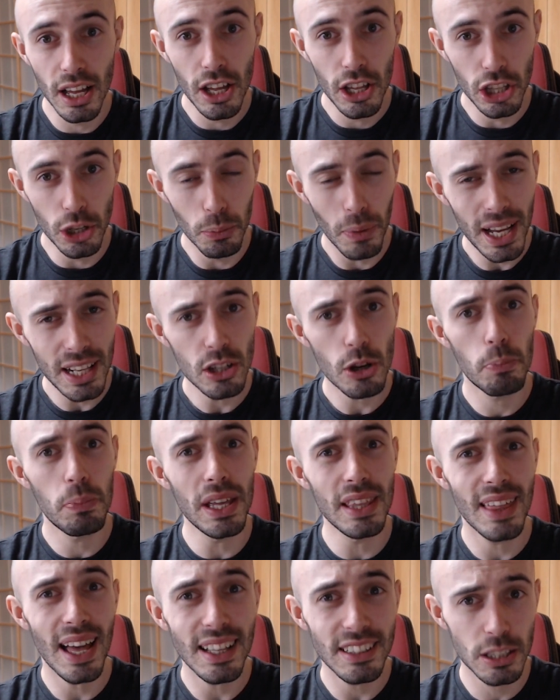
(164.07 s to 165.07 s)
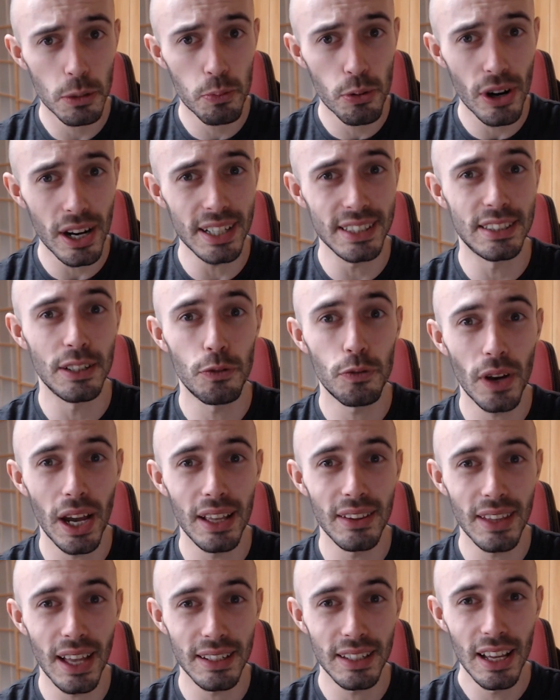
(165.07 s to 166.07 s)
you might not be that surprised to
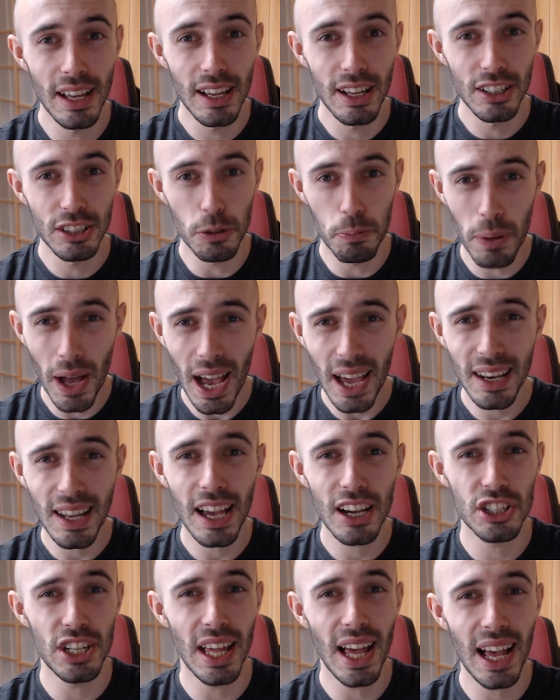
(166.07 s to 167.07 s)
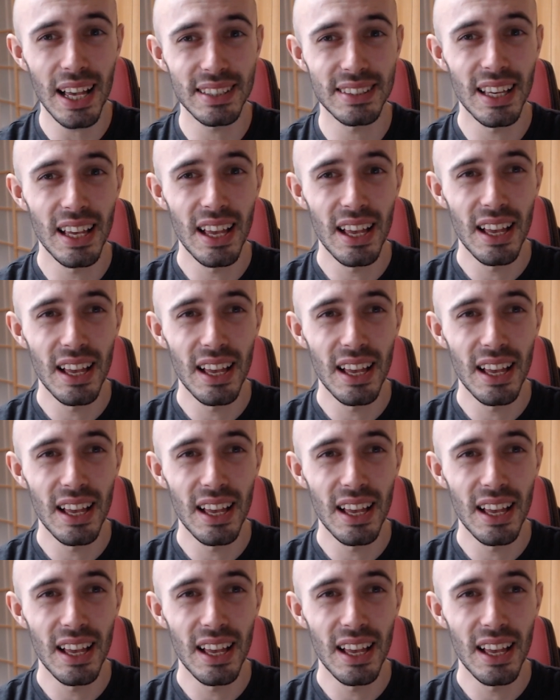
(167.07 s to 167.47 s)
find that Japan actually has